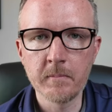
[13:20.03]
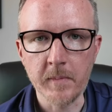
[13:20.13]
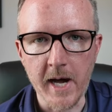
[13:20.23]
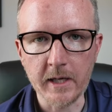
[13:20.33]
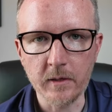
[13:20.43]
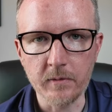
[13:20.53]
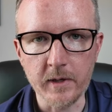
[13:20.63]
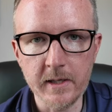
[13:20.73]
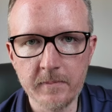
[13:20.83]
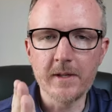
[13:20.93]
Pocket
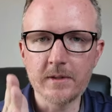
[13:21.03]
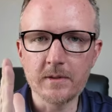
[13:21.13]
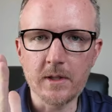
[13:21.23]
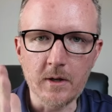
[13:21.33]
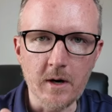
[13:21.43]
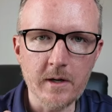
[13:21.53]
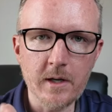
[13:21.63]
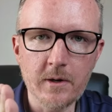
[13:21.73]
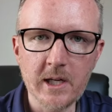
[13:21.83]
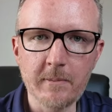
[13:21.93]
three. This is the
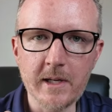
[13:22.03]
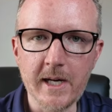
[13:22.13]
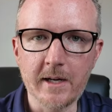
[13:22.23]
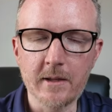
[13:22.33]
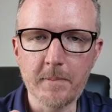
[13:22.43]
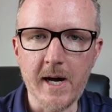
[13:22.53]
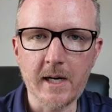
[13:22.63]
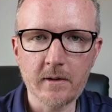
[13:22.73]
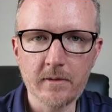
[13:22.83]
audio coming out of the Pocket